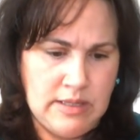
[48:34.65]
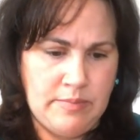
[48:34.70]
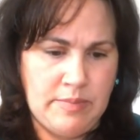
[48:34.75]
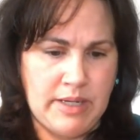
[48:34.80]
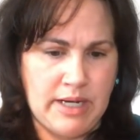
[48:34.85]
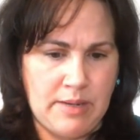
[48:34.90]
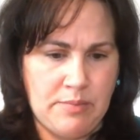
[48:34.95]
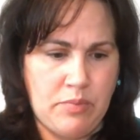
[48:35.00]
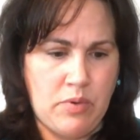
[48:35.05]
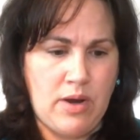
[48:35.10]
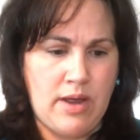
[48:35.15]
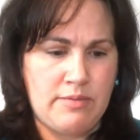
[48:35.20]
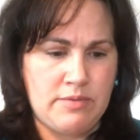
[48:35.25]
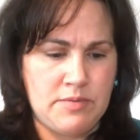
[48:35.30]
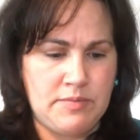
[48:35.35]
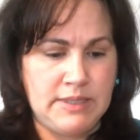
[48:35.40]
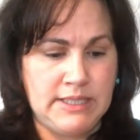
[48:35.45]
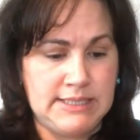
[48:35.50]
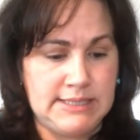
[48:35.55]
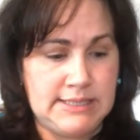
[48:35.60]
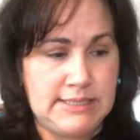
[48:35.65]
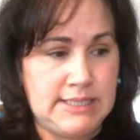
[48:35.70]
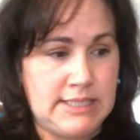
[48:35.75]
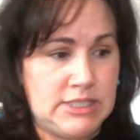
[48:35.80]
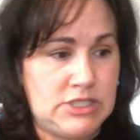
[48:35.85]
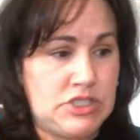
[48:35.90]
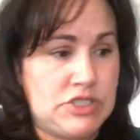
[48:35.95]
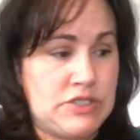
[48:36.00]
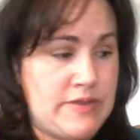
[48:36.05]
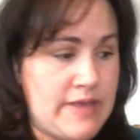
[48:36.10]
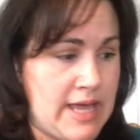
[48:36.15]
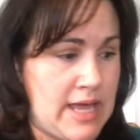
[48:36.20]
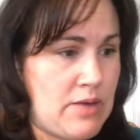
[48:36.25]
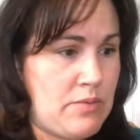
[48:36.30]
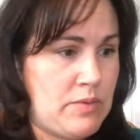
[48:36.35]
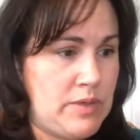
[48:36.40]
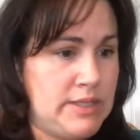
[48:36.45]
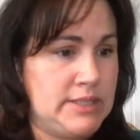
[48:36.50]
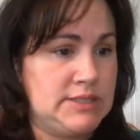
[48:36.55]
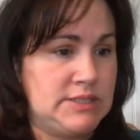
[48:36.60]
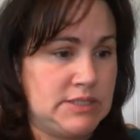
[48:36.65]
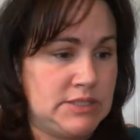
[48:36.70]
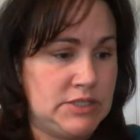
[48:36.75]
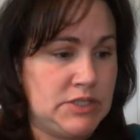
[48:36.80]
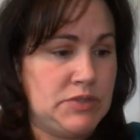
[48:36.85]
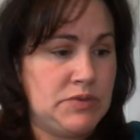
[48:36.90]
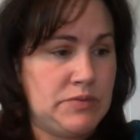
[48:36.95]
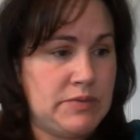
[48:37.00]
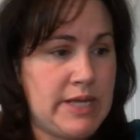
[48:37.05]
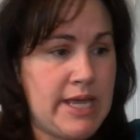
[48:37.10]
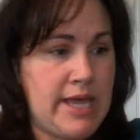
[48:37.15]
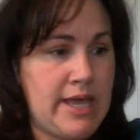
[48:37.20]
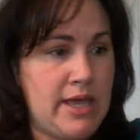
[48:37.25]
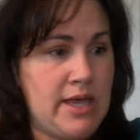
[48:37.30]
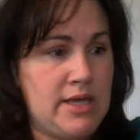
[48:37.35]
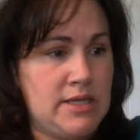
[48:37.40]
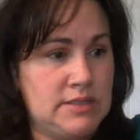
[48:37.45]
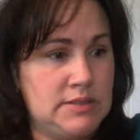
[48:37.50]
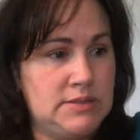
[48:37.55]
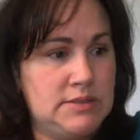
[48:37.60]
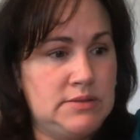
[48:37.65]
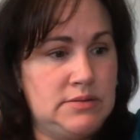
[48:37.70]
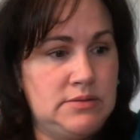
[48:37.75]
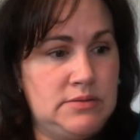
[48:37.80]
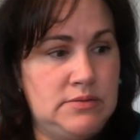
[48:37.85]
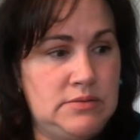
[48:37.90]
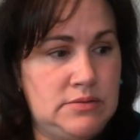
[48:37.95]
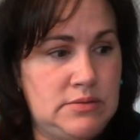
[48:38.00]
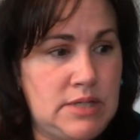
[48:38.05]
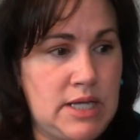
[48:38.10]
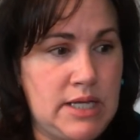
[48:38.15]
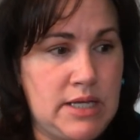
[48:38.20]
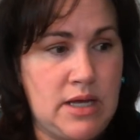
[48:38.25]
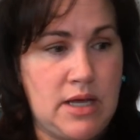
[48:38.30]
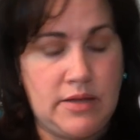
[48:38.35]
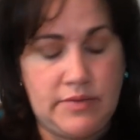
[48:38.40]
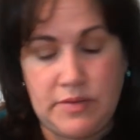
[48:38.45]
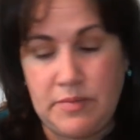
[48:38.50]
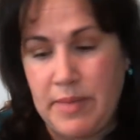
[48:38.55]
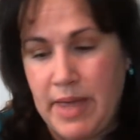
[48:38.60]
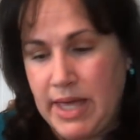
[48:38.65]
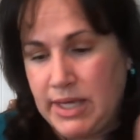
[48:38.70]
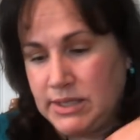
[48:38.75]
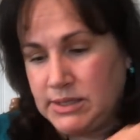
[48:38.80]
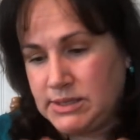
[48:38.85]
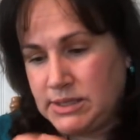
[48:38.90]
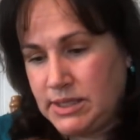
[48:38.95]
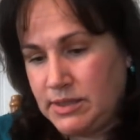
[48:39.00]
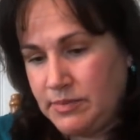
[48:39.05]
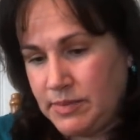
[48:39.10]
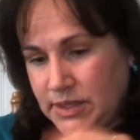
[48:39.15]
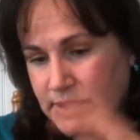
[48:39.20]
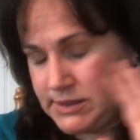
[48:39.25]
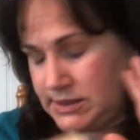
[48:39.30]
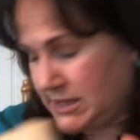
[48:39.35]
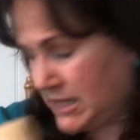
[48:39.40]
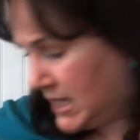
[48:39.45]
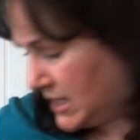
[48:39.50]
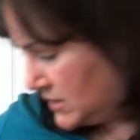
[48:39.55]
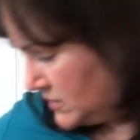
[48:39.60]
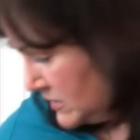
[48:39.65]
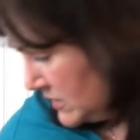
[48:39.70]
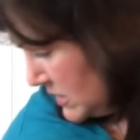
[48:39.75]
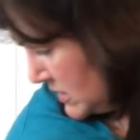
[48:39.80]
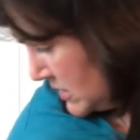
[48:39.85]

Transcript: But I probably stitched that one as soon as I got the magazine. Because that,